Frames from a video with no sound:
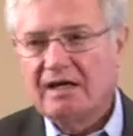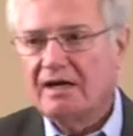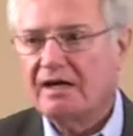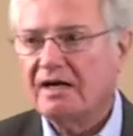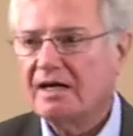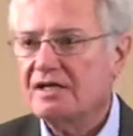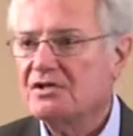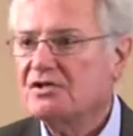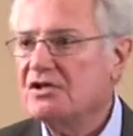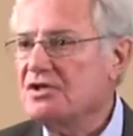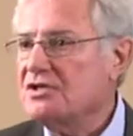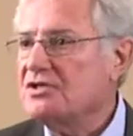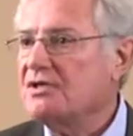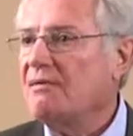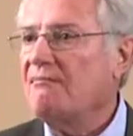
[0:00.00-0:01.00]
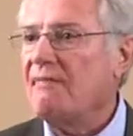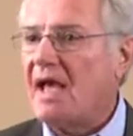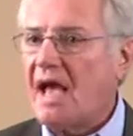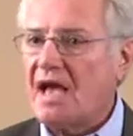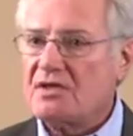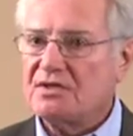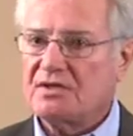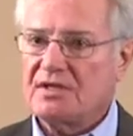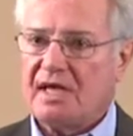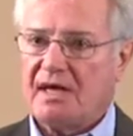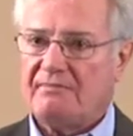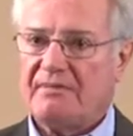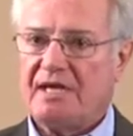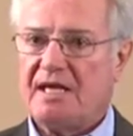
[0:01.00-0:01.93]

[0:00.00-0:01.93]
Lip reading: All right, just the mass of that